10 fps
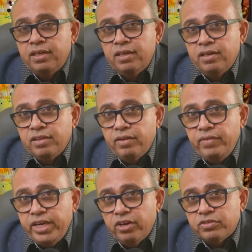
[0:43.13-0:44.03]
The
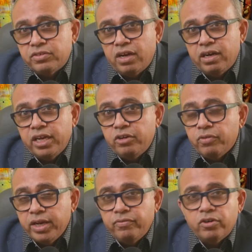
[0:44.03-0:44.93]
videos starting
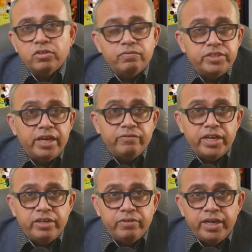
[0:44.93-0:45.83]
24th of January
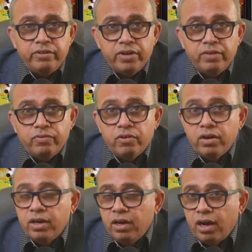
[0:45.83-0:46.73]
2024
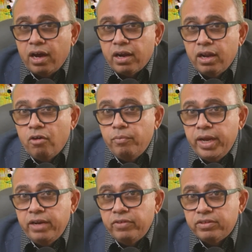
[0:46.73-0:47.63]
are now
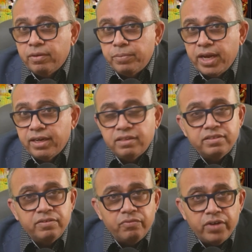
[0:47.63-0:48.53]
made with subtitles
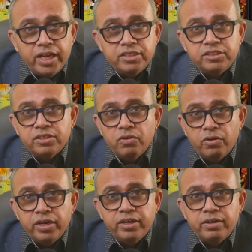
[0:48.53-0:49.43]
in French,
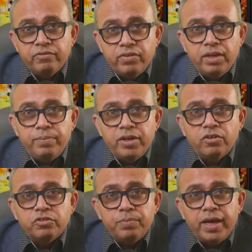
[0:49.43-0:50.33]
Korean, Filipino,
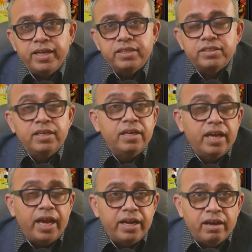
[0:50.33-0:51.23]
Spanish,
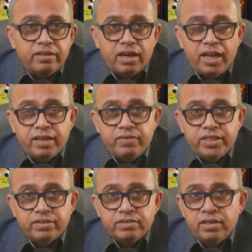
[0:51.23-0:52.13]
and other
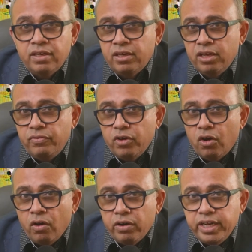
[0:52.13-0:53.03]
languages. If you are
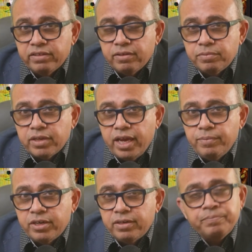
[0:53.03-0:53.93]
already a
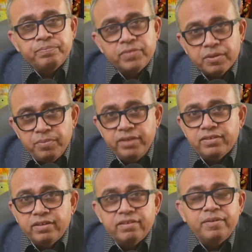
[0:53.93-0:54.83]
subscriber, please
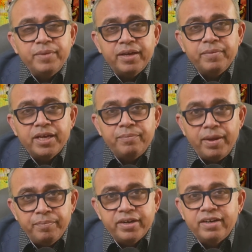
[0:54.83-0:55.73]
consider becoming a
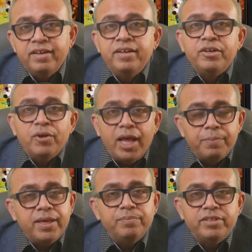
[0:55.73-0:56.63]
member to help
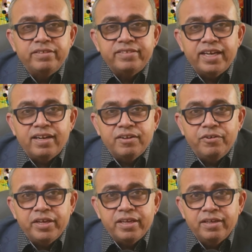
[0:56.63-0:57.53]
keep this channel
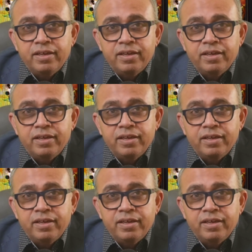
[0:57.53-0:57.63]
going.